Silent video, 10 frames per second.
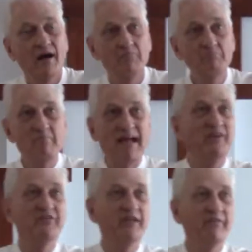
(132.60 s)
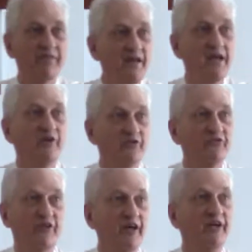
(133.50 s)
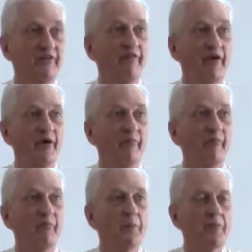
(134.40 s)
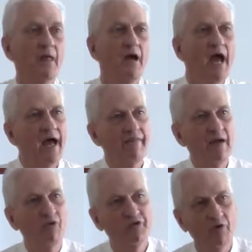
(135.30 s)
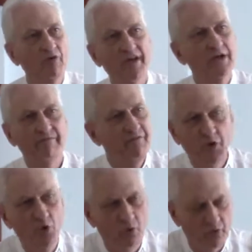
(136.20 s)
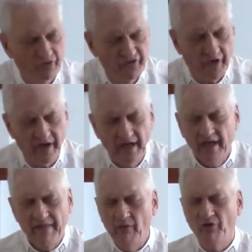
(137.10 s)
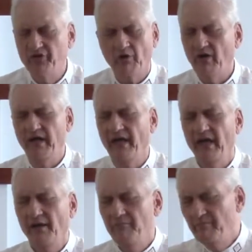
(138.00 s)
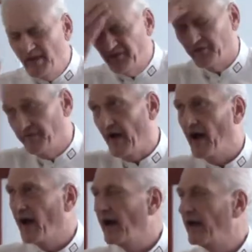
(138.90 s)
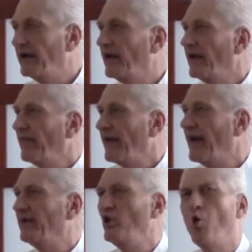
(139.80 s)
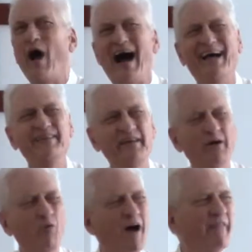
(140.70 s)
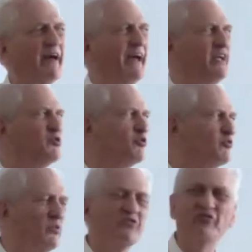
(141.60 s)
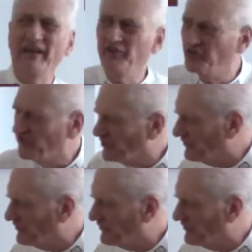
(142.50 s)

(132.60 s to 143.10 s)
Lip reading: Amazing thing to say to them. And they were totally confused. They were totally mystified. They had no idea why the angels would say such